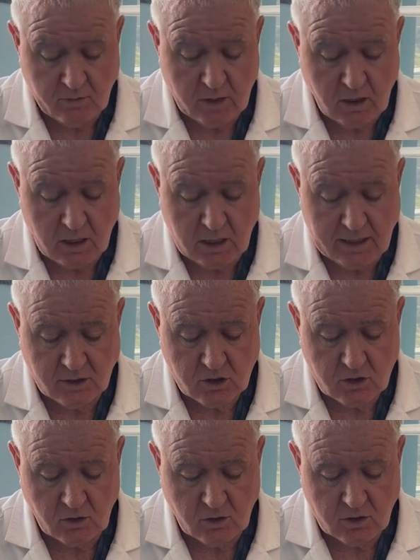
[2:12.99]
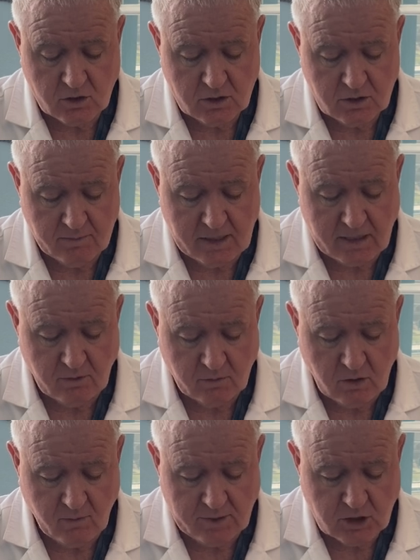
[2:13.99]
an online search, but I don't
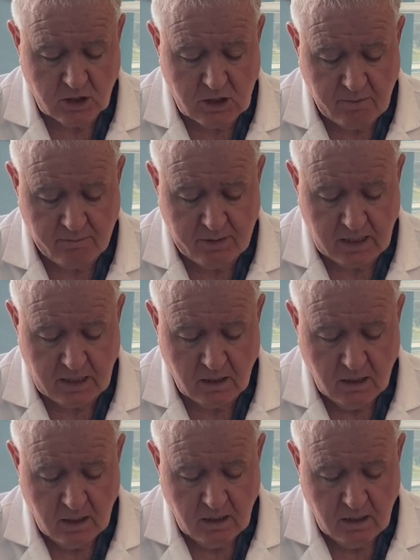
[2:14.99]
know which company.